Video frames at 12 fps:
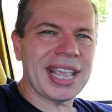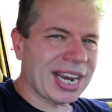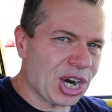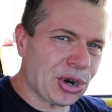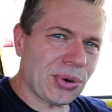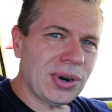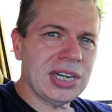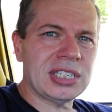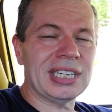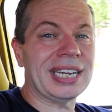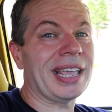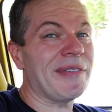
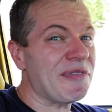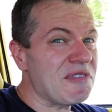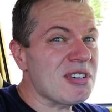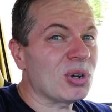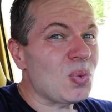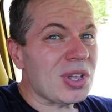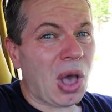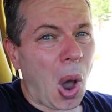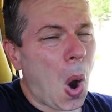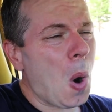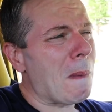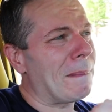encouraging, and filled with
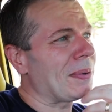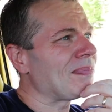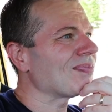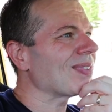hope.